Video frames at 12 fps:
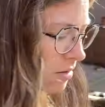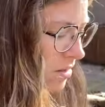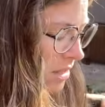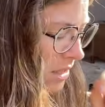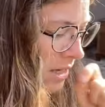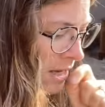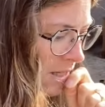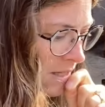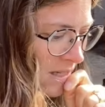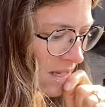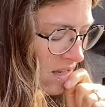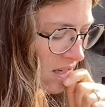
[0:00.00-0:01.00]
Today's
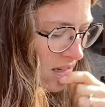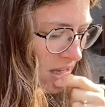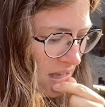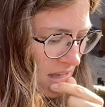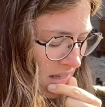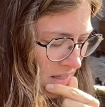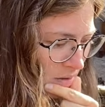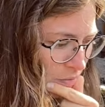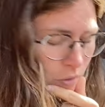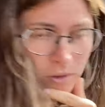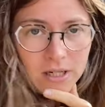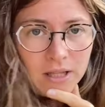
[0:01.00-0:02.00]
date is the
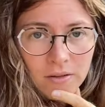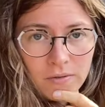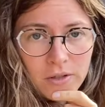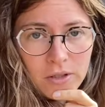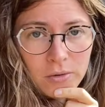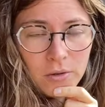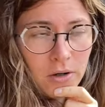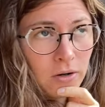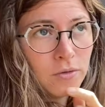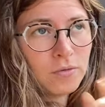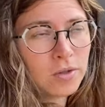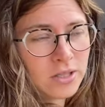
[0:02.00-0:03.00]
14th of October, or
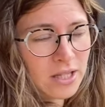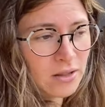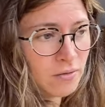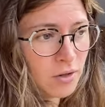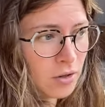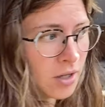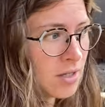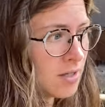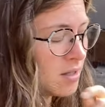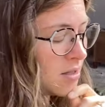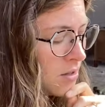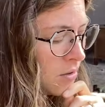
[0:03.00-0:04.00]
14th of
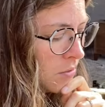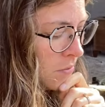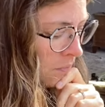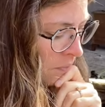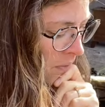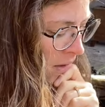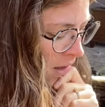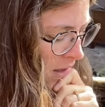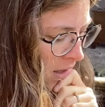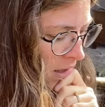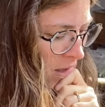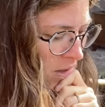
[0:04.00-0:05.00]
August, so
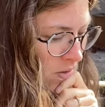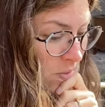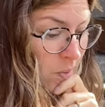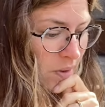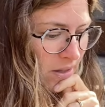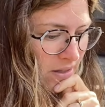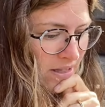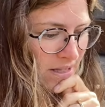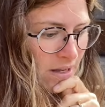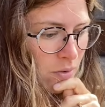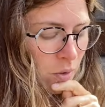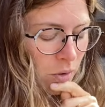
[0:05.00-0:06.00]
we'll
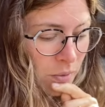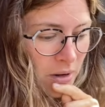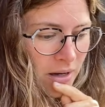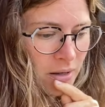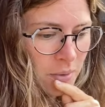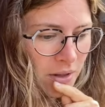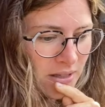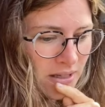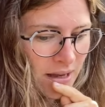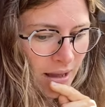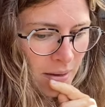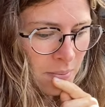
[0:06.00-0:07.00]
see where we're at in a month's
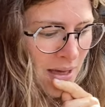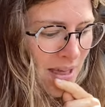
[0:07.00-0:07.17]
time.